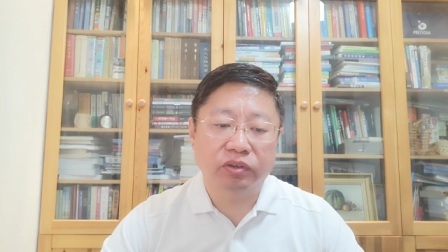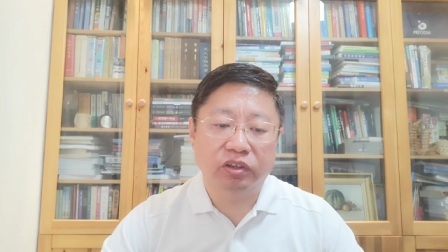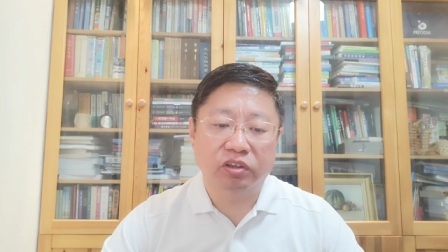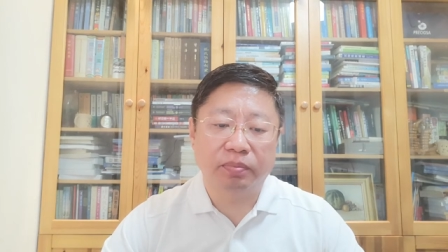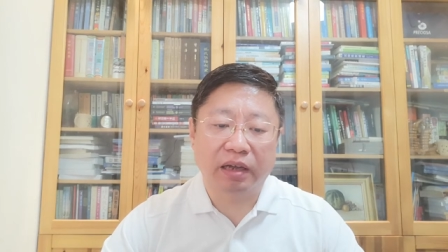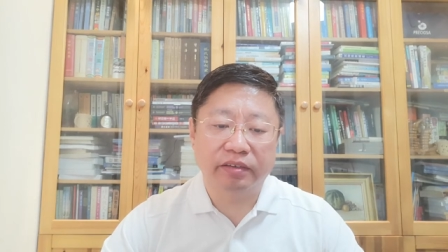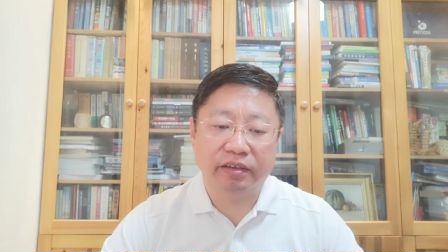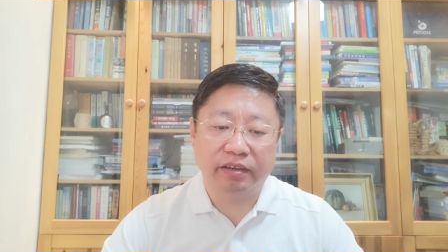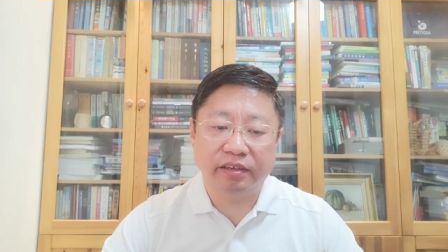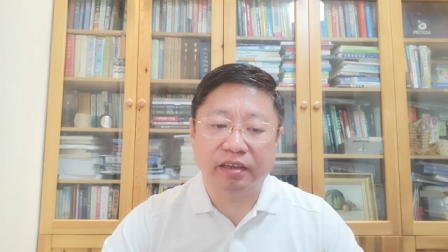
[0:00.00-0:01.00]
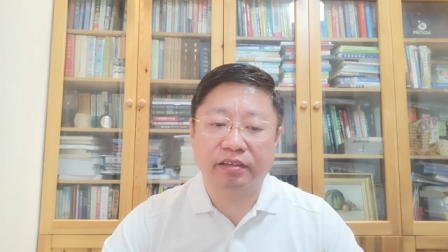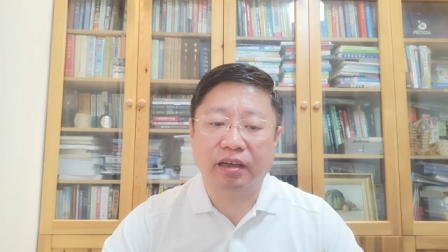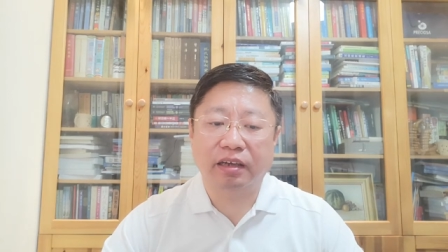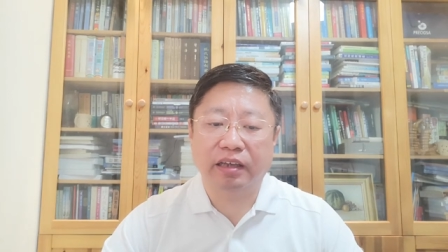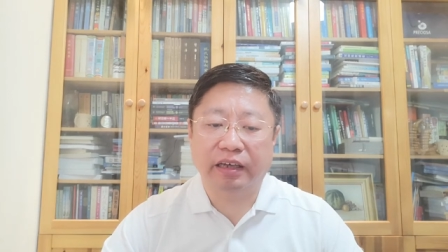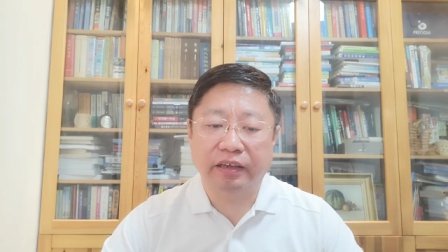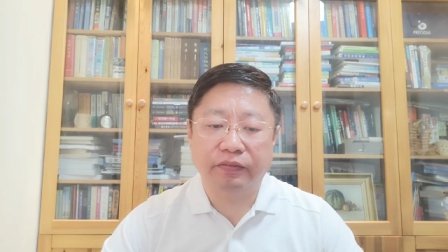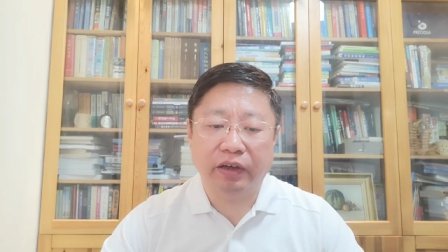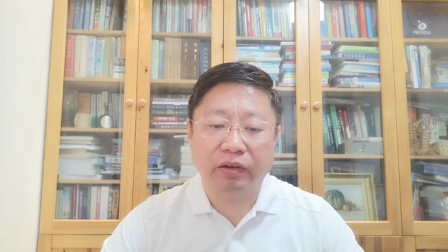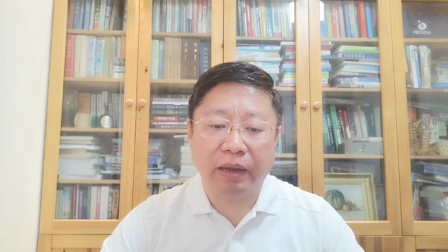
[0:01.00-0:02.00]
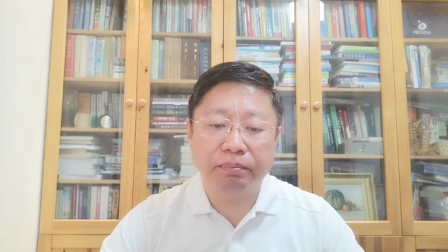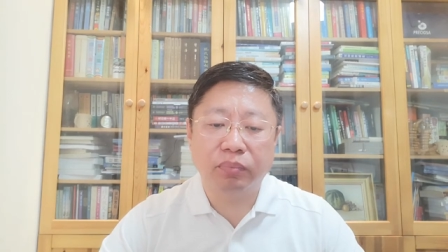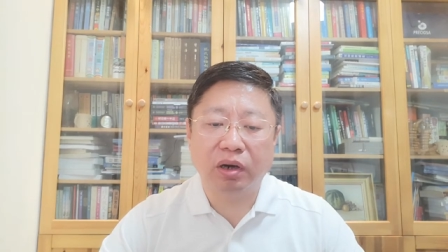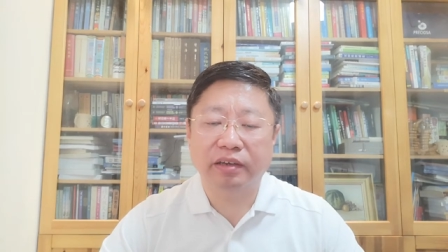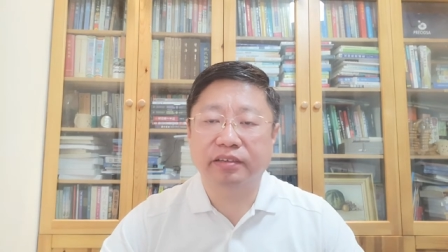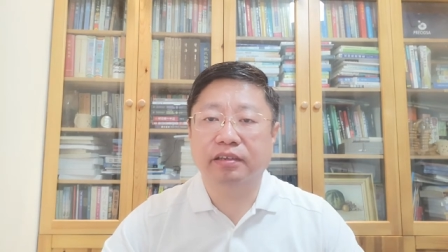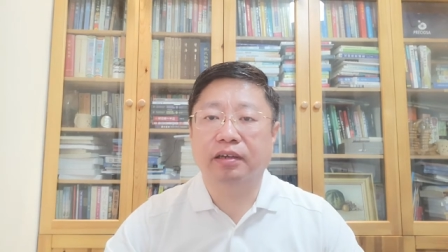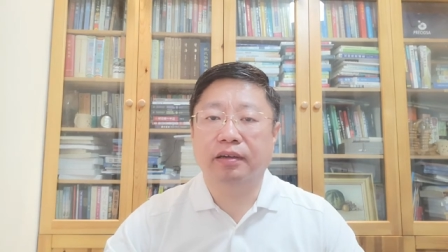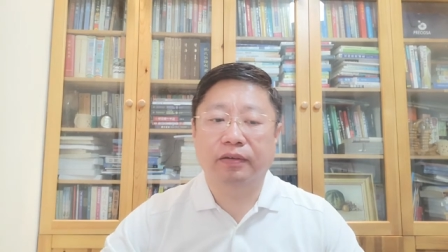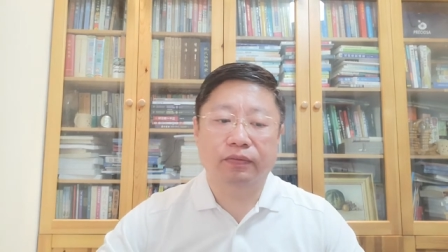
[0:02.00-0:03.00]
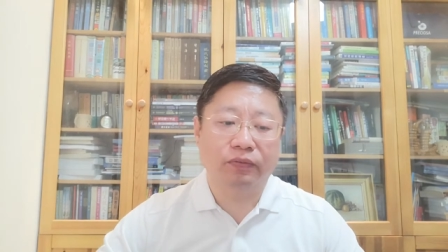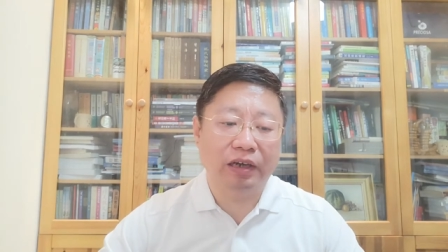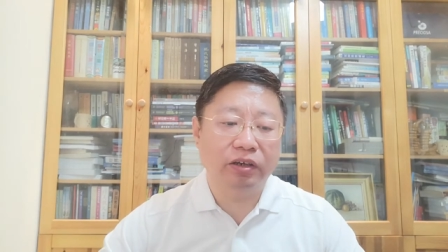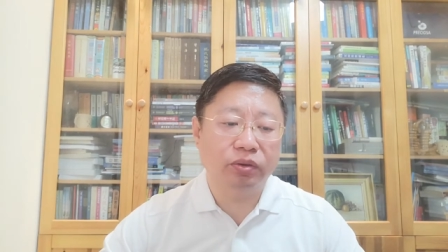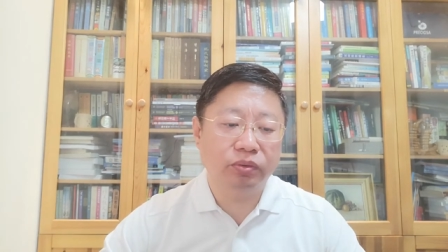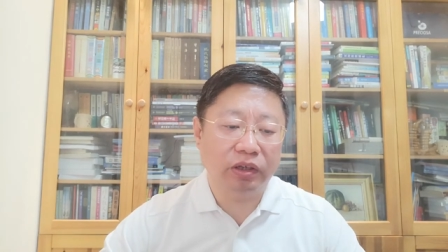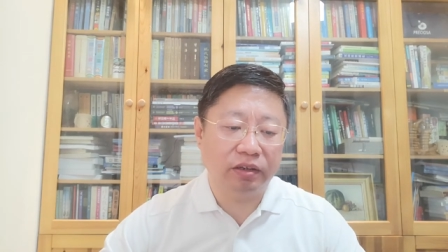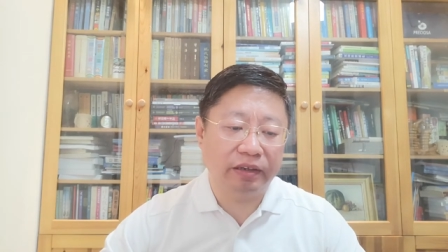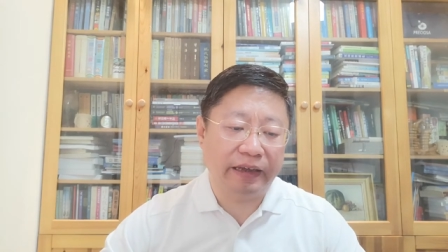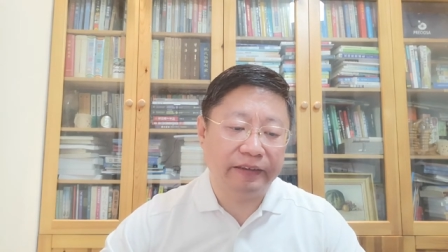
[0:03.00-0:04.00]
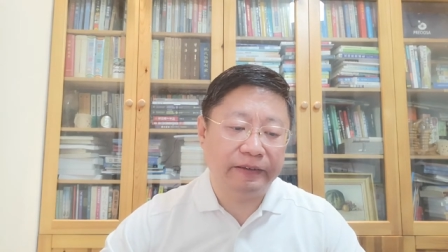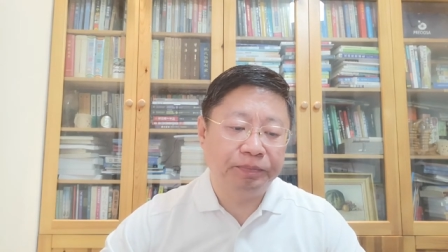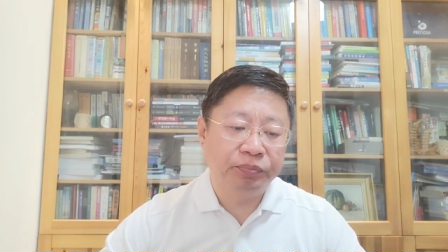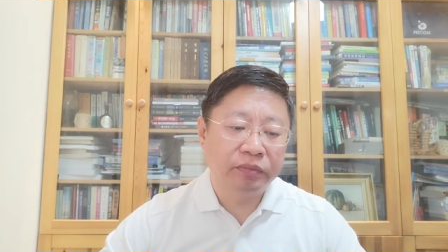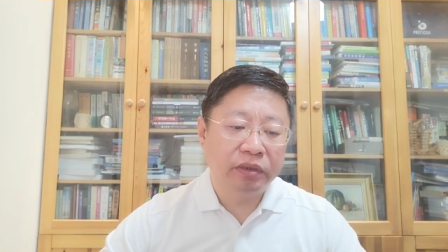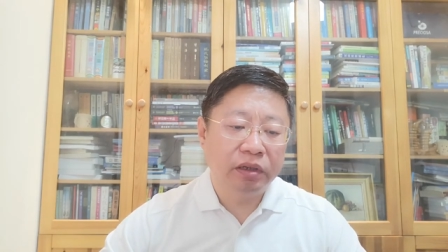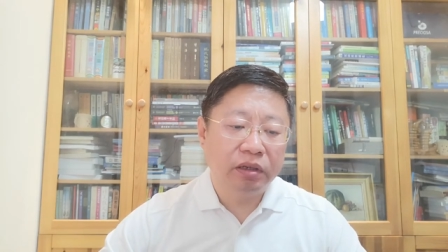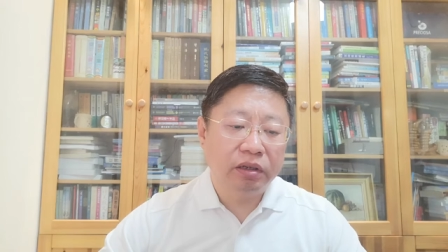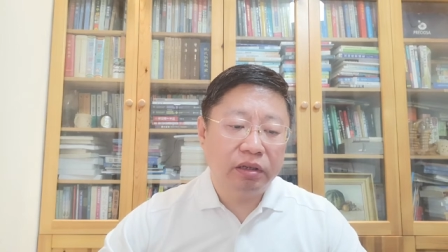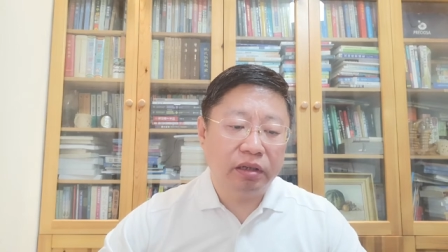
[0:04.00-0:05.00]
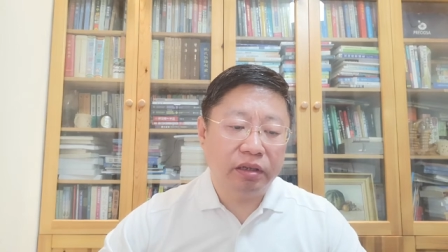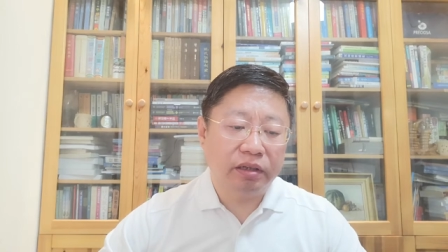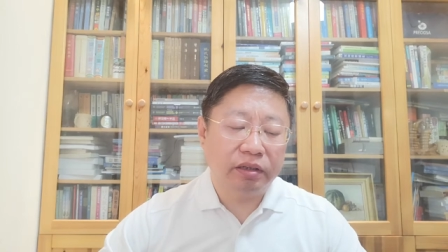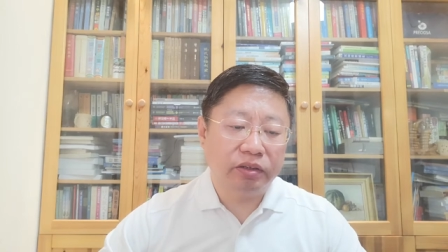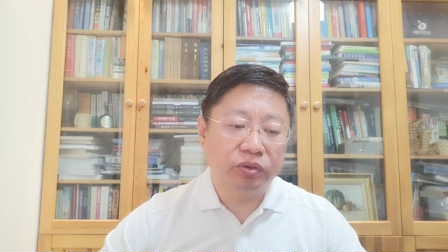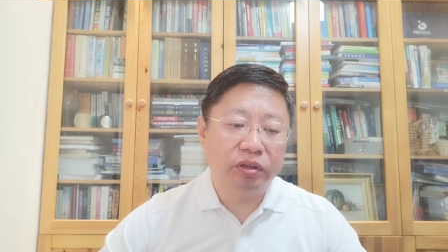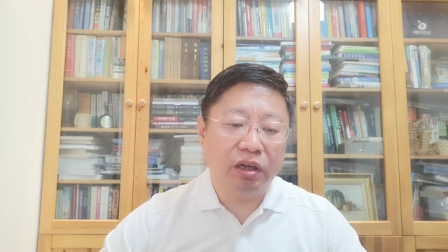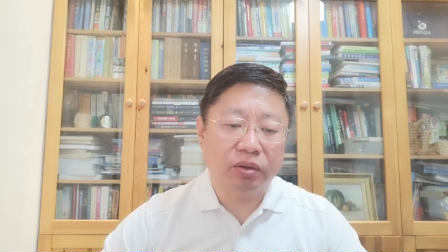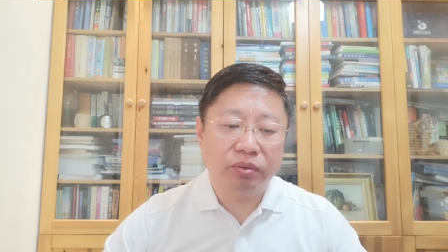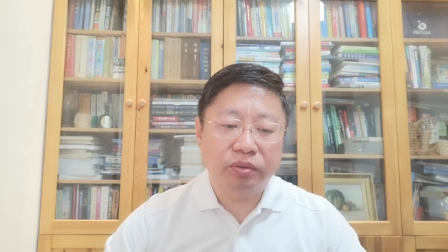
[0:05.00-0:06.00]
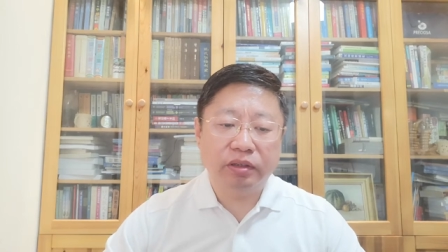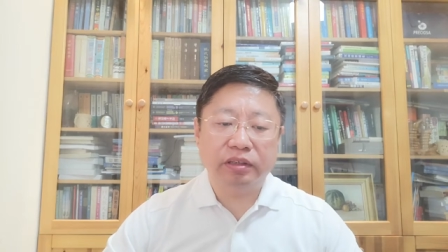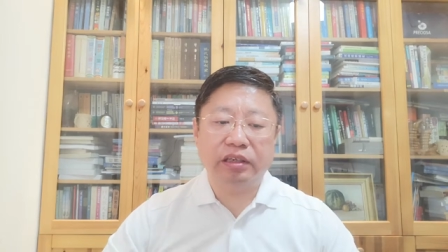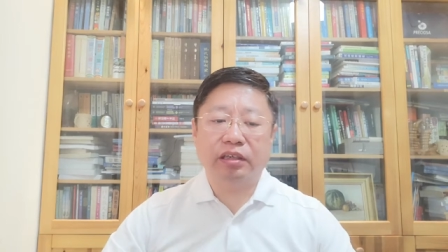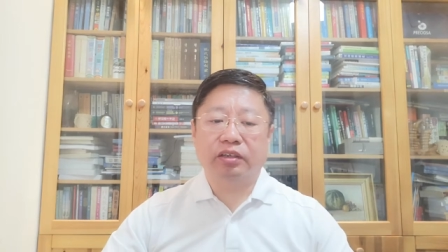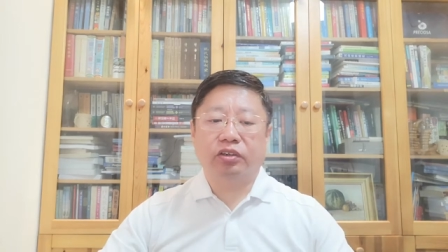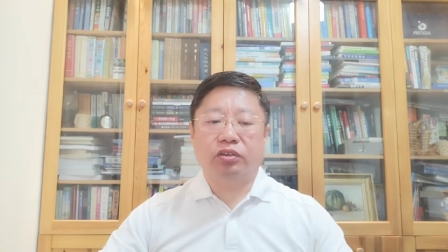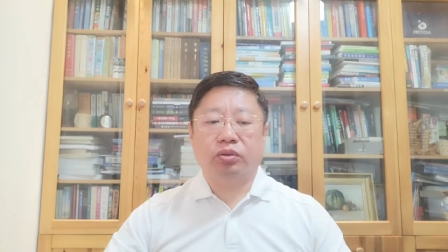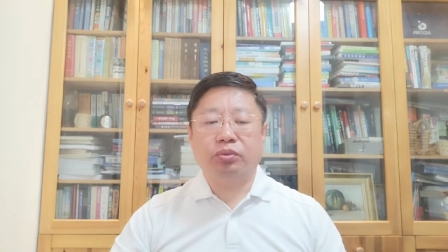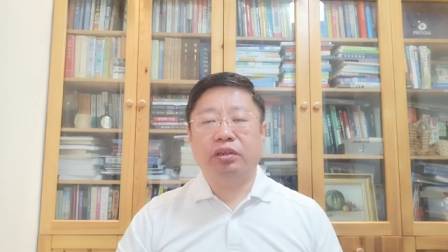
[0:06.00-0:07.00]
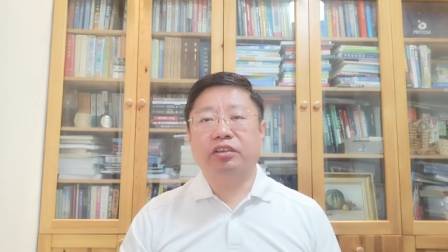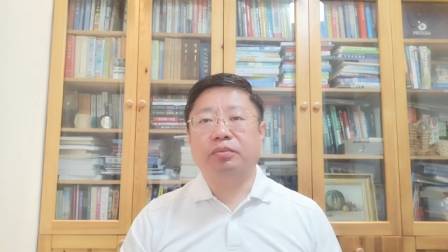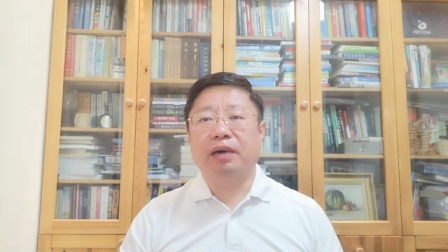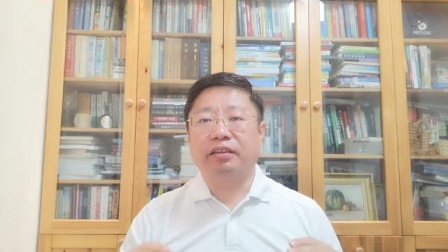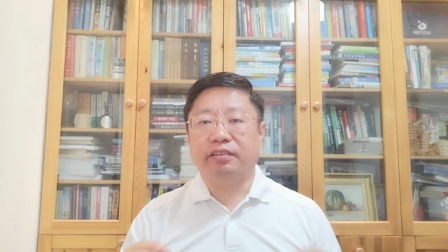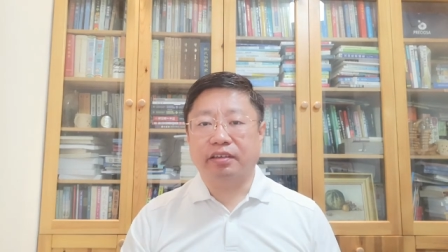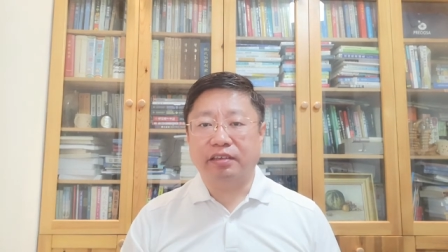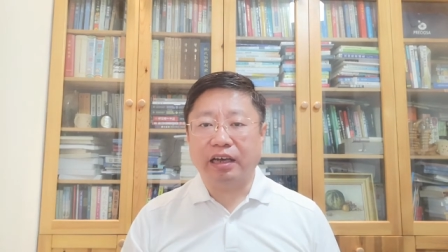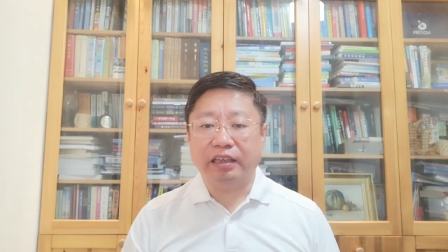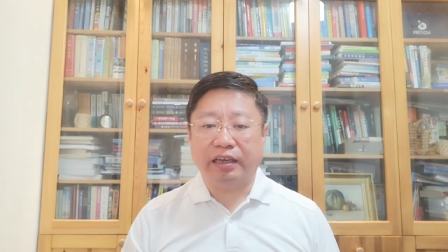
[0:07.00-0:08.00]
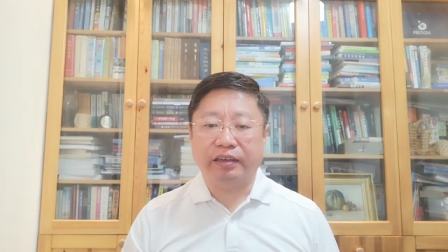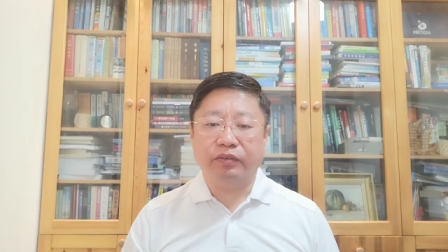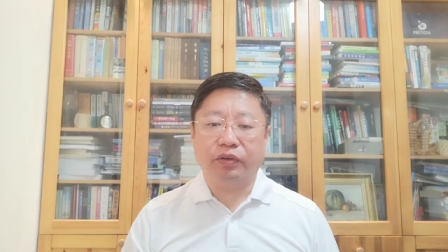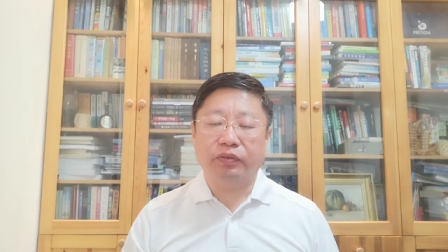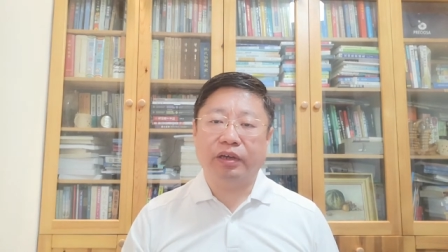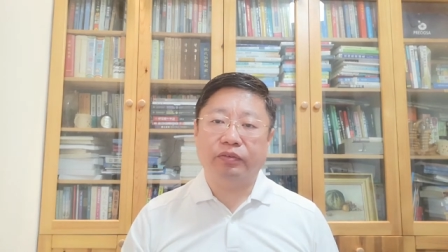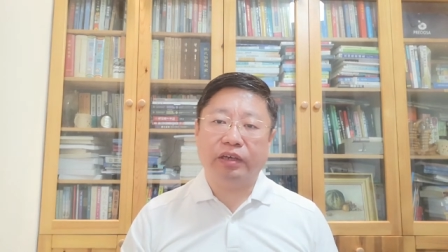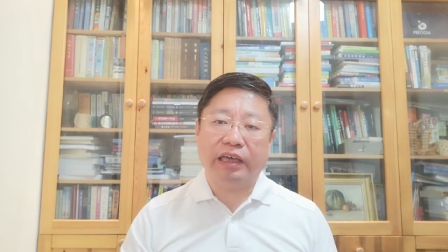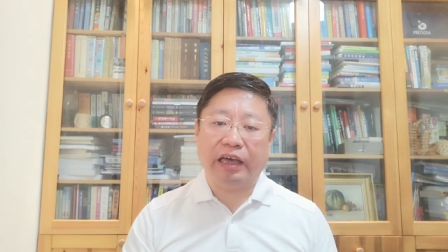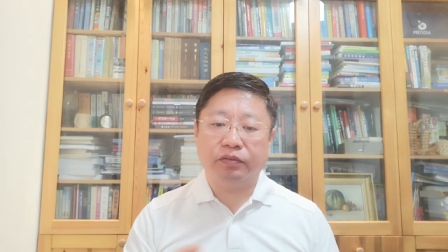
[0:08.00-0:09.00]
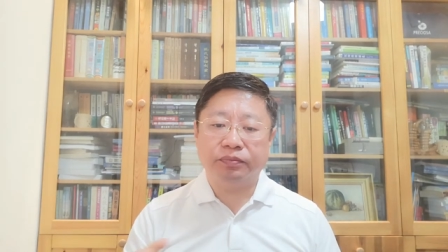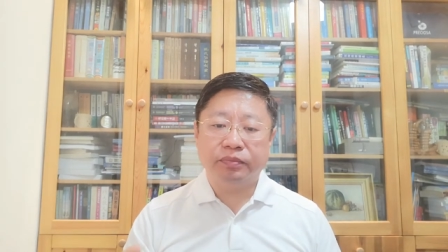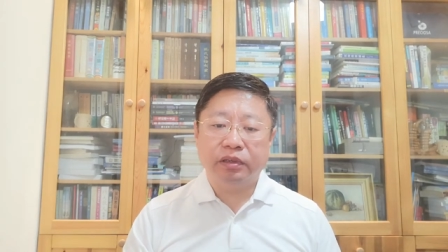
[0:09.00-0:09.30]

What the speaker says: smart society will embrace the value internet. To the smart society, we have